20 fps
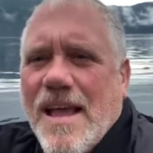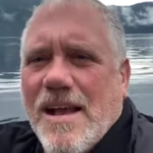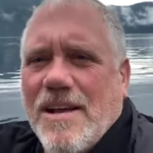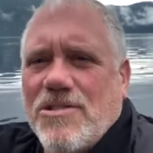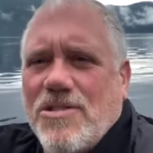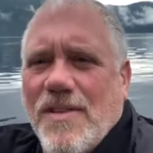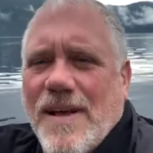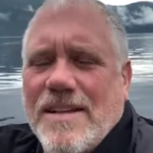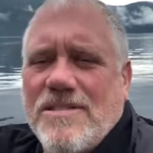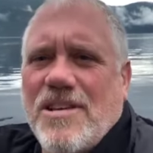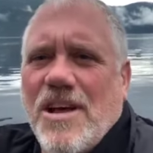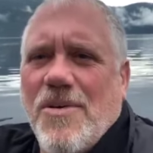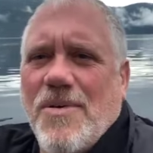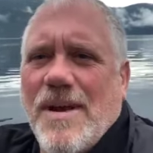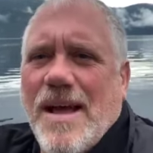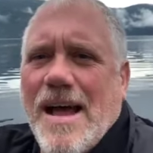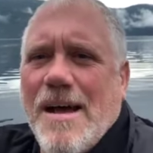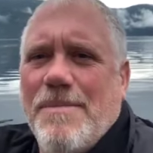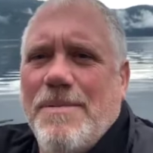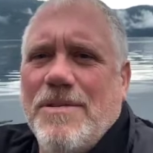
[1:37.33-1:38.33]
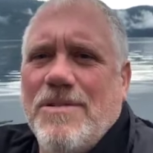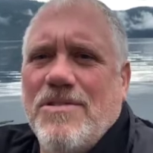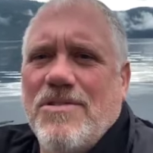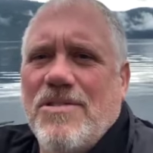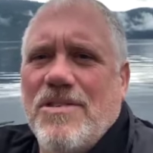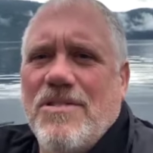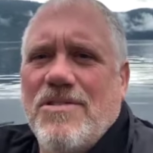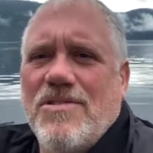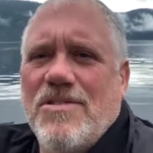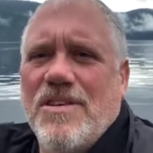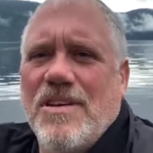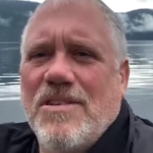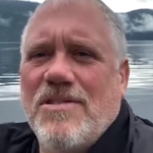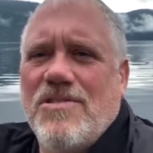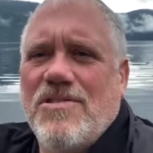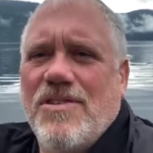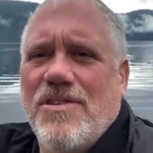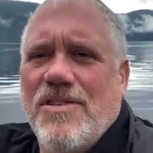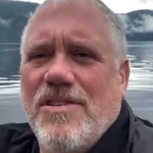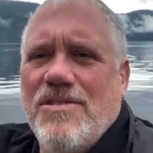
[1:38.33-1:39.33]
So that's how it happens. It's a
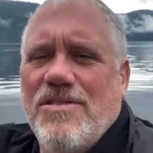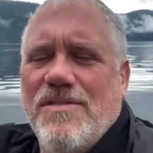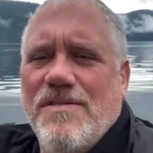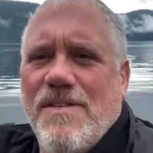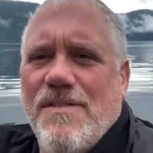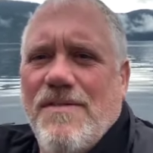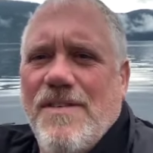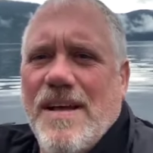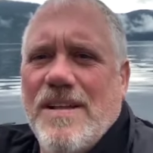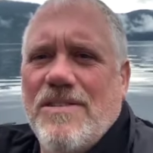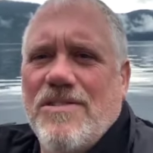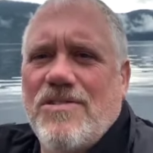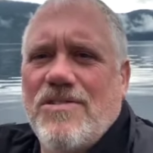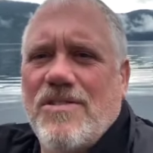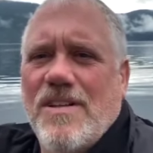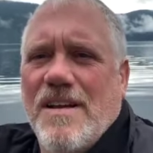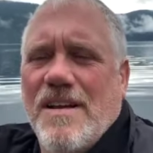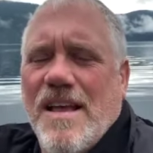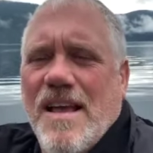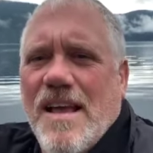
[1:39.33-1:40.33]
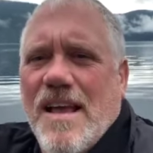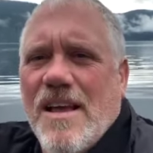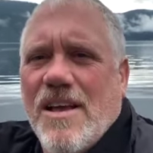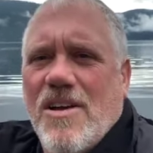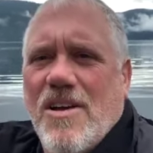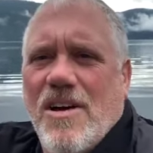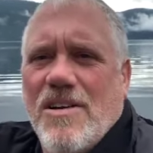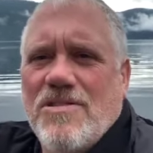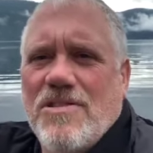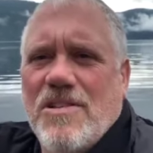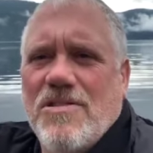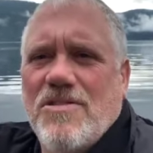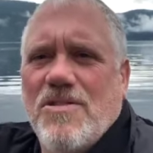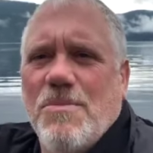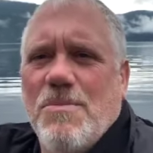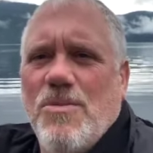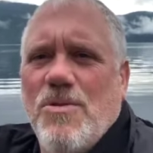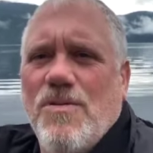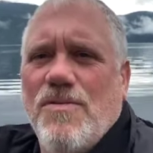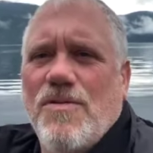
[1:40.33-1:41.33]
series of events that cause us to
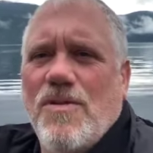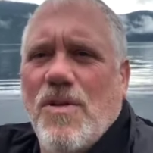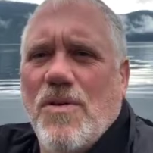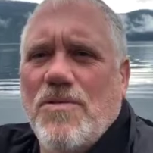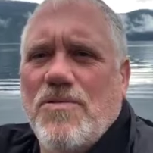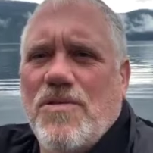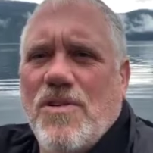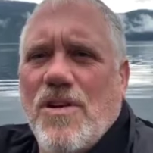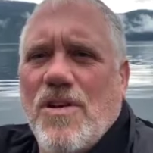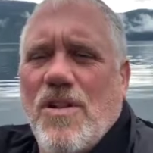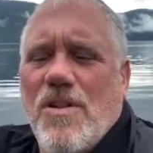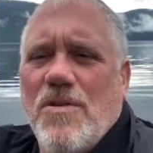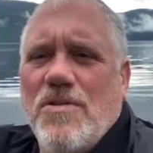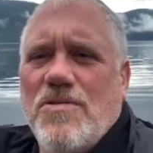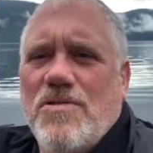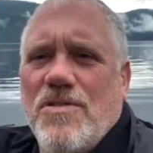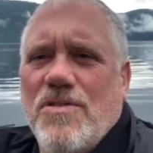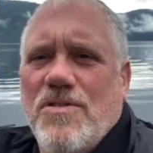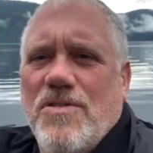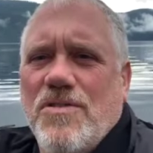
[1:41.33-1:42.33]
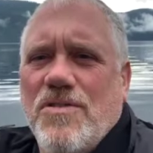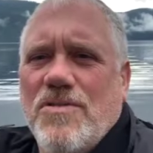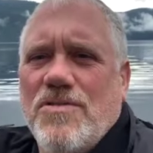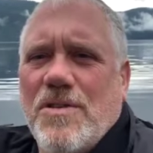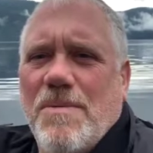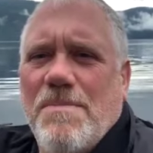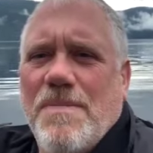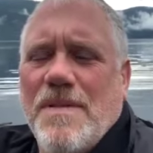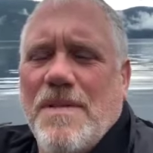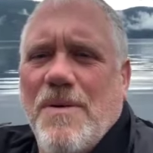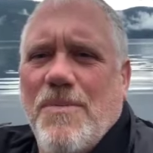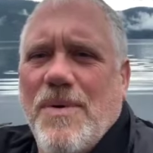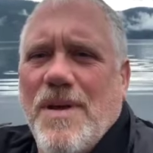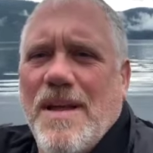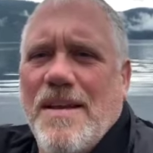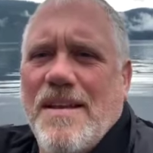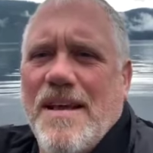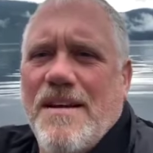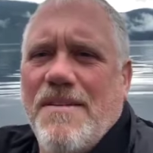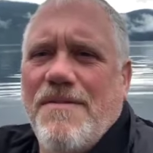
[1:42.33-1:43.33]
move closer and closer to something that we
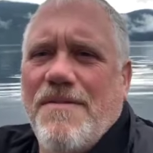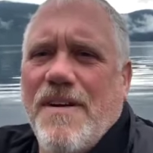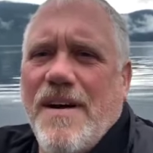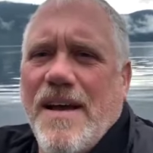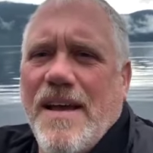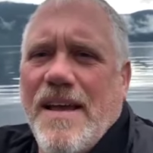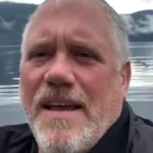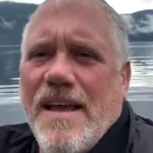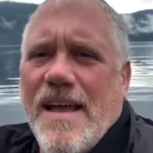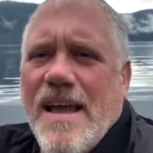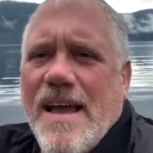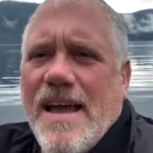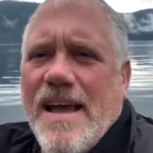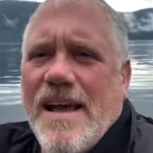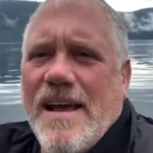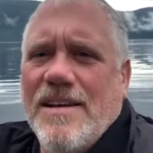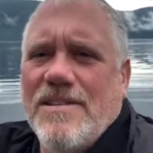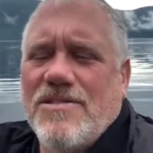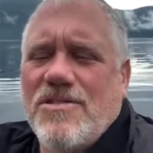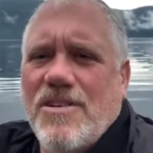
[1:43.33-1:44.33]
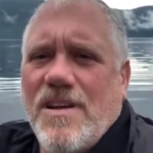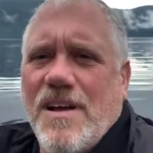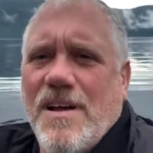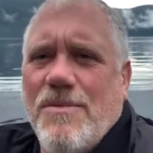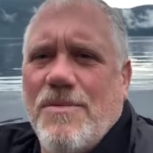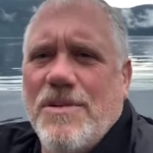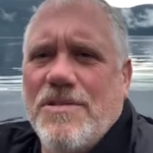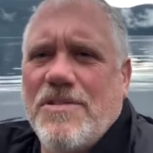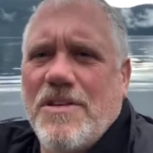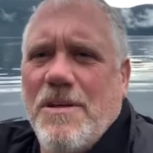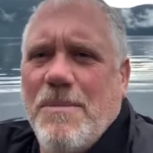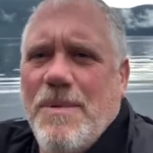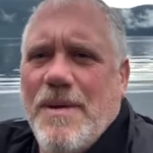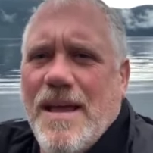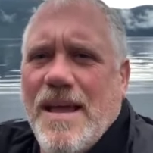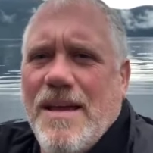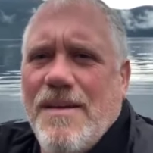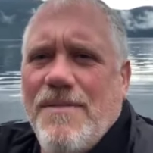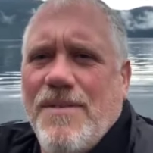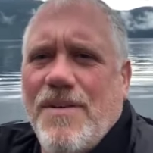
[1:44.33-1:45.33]
identify as uh, risky
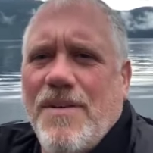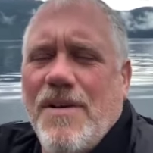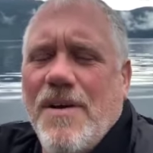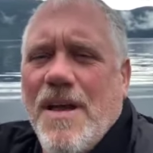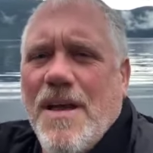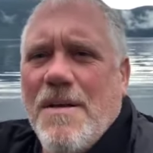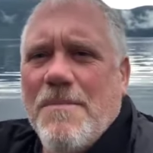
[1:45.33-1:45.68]
behavior,